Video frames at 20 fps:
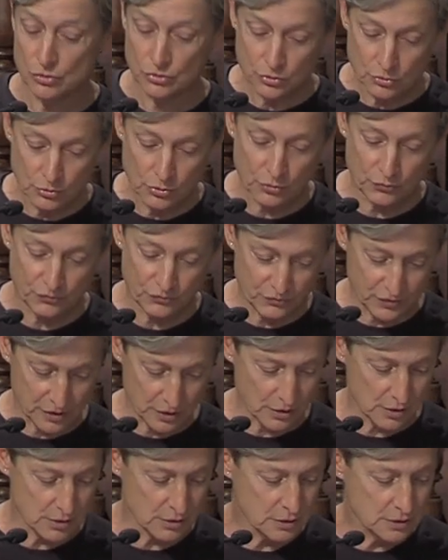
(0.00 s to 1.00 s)

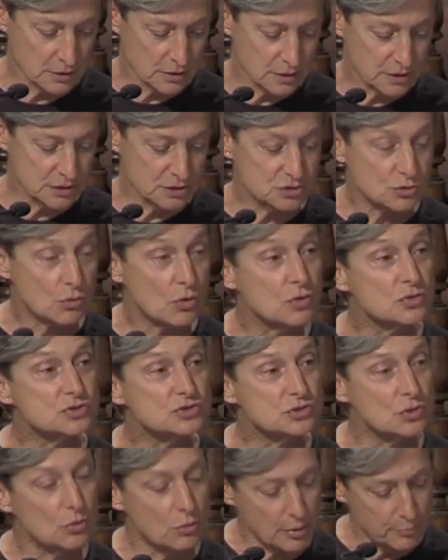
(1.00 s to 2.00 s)
thoroughfare is
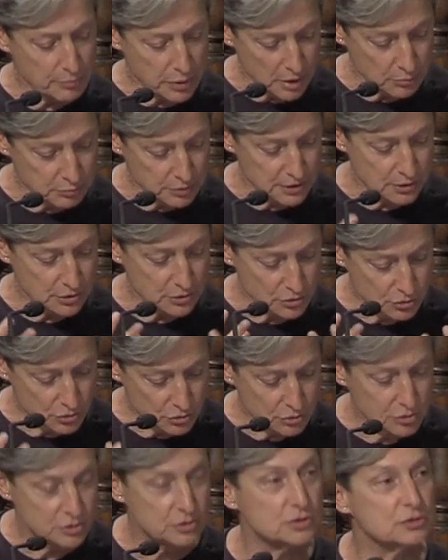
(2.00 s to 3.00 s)
also a public
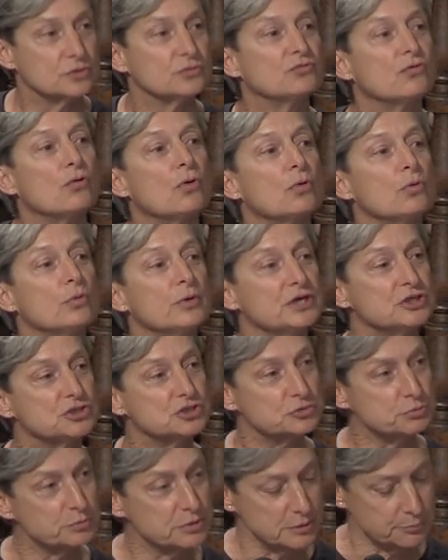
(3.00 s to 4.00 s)
good for
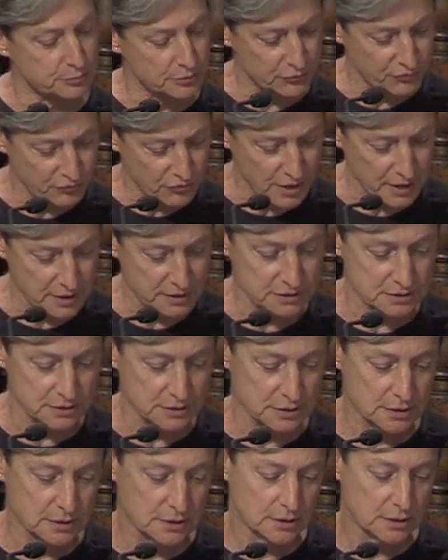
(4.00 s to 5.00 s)
which people fight,
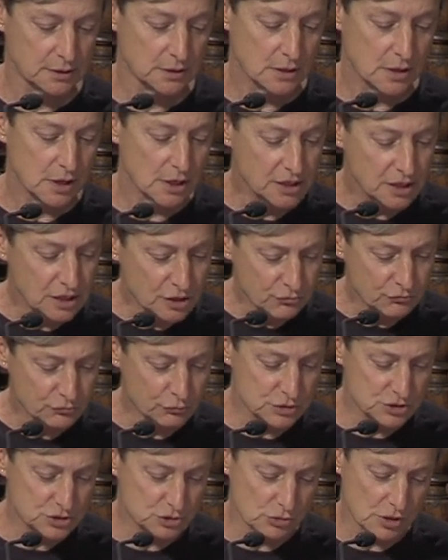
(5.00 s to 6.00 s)
an
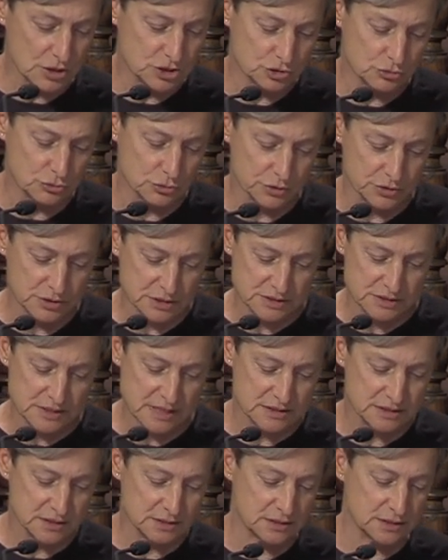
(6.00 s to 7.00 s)
infrastructural
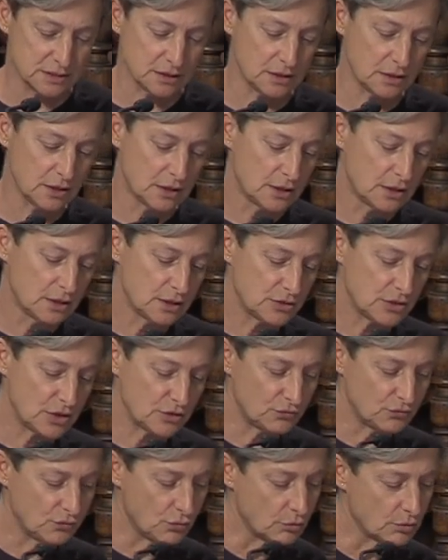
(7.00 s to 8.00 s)
necessity
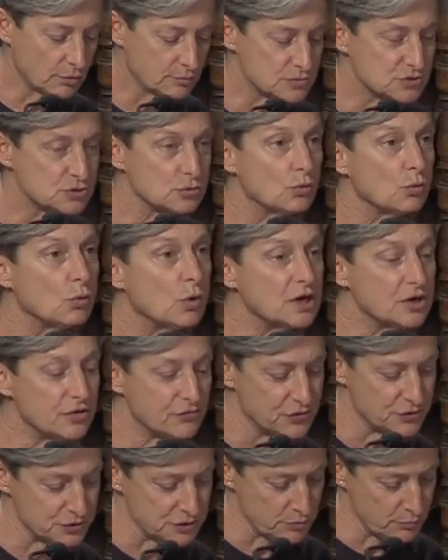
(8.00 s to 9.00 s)
that forms one
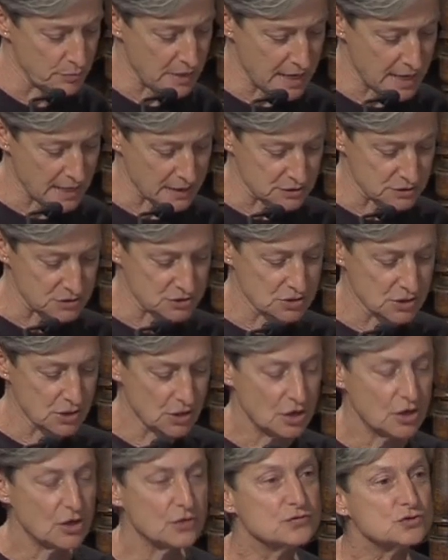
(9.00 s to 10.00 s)
of the demands
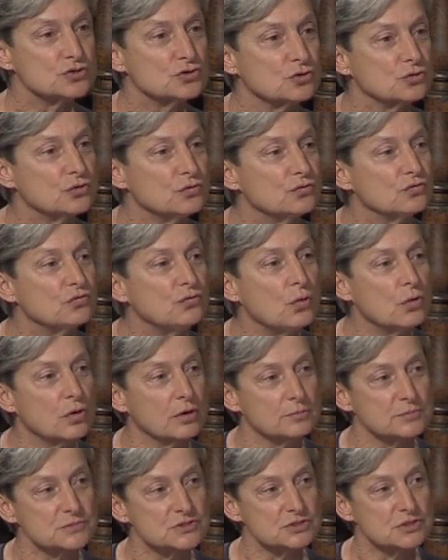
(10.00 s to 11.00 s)
of certain
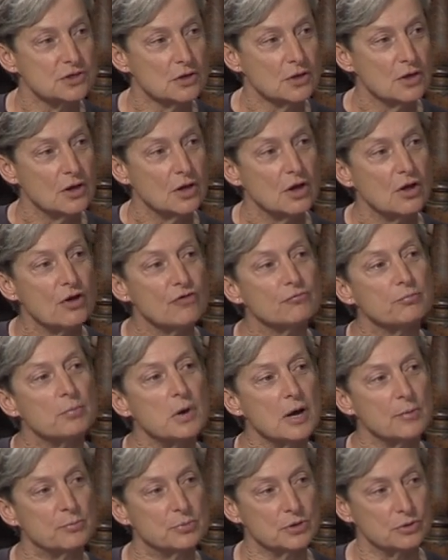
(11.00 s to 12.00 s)
forms of
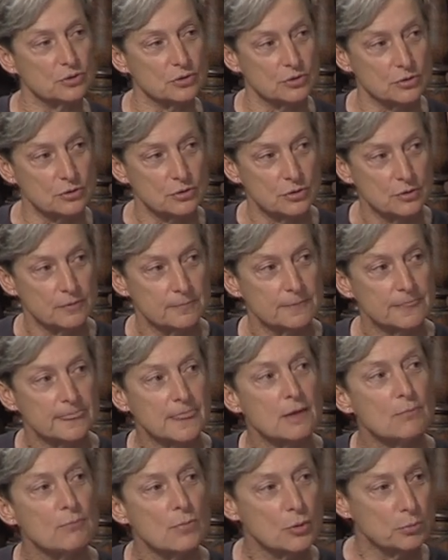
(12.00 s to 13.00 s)
popular
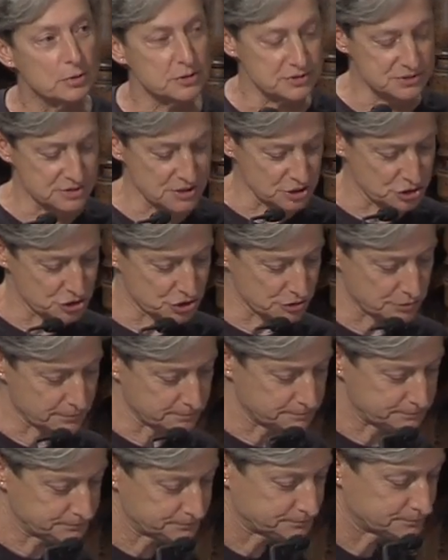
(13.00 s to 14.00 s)

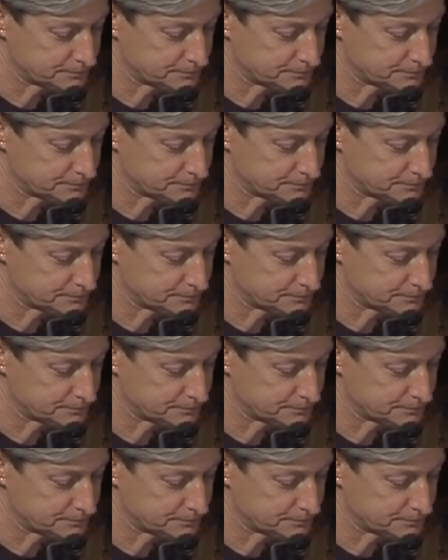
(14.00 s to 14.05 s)
mobilization.